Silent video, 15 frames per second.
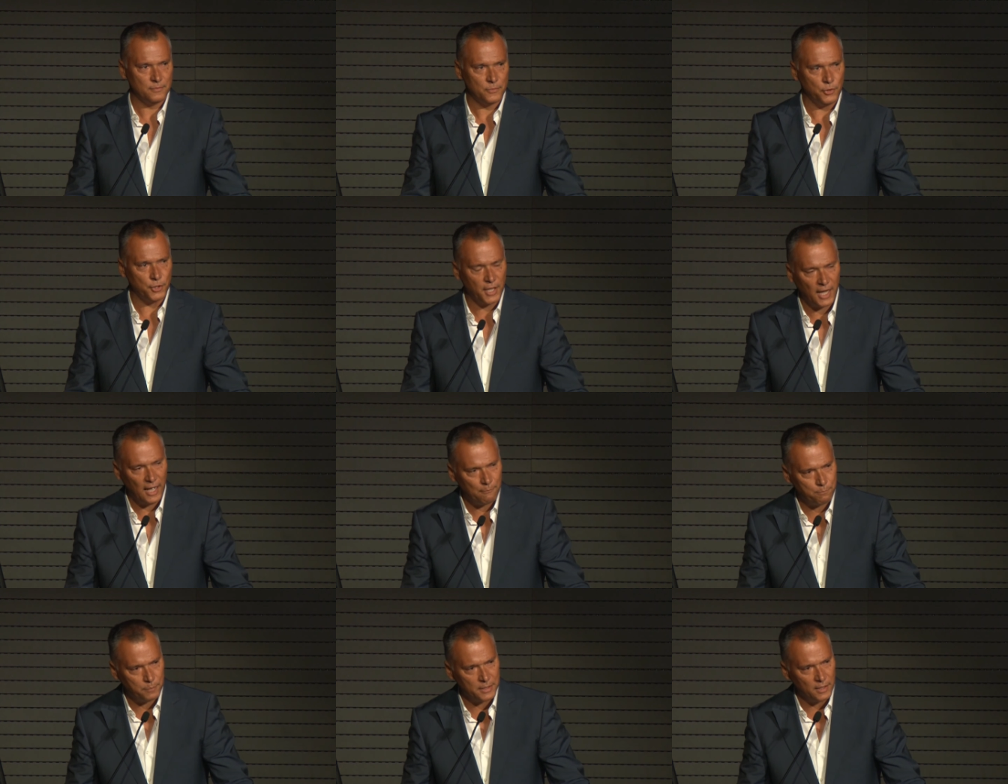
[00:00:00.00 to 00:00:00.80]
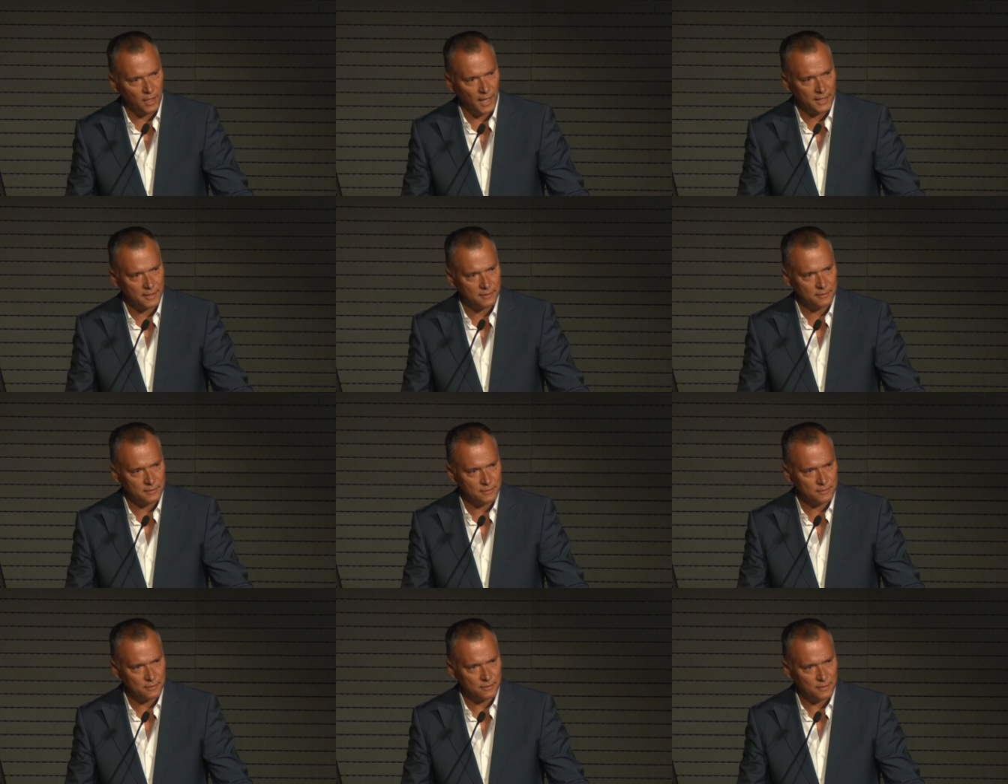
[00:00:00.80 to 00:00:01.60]
You can't be like
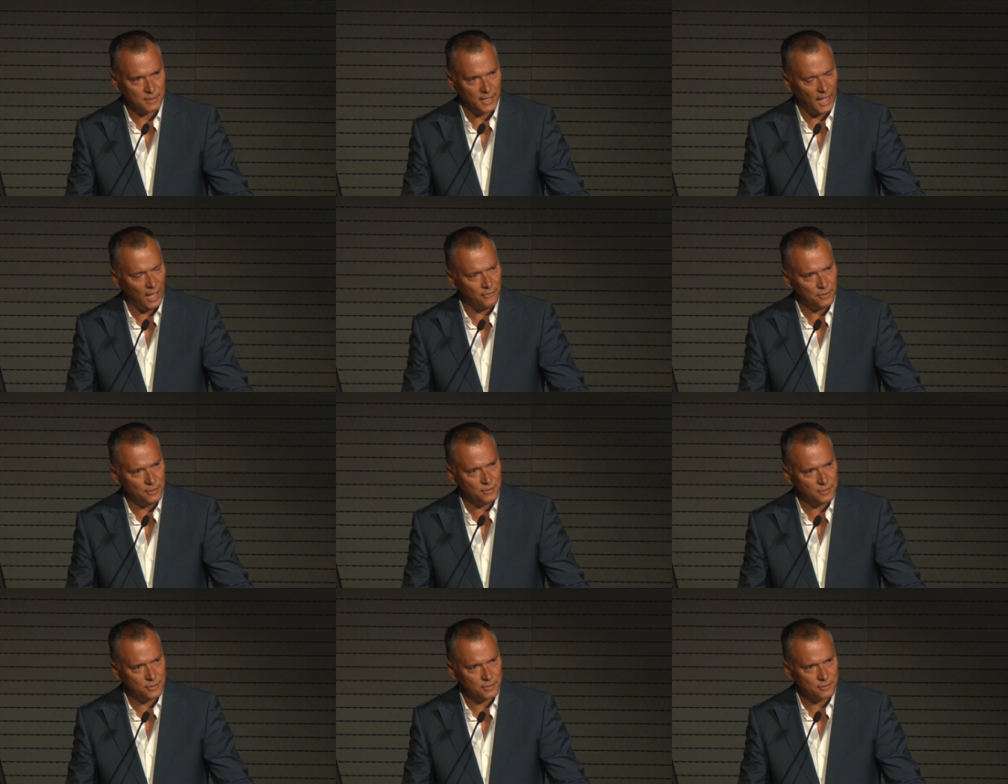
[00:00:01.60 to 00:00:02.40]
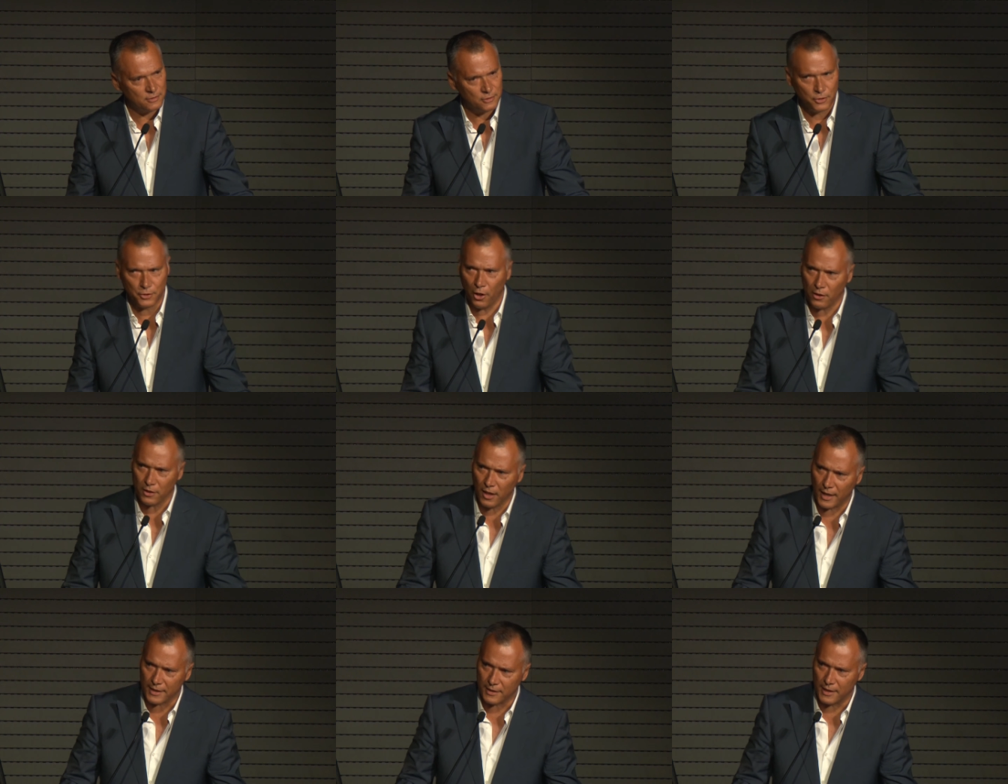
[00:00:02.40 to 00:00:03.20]
the others. You're not
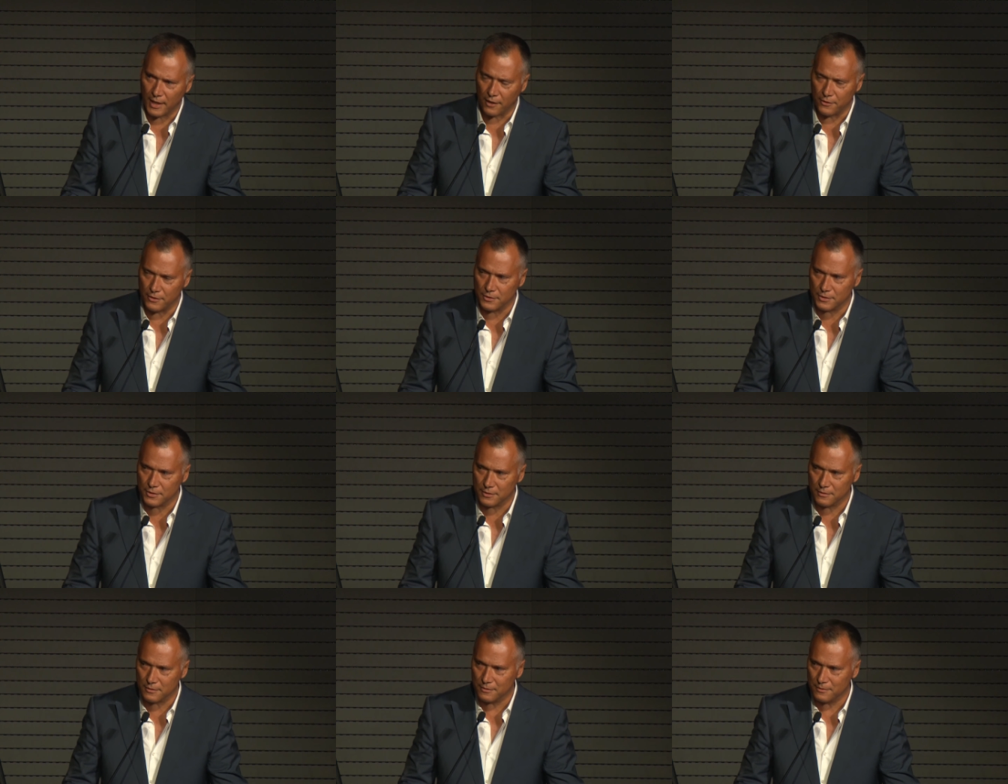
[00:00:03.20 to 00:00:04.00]
like the others.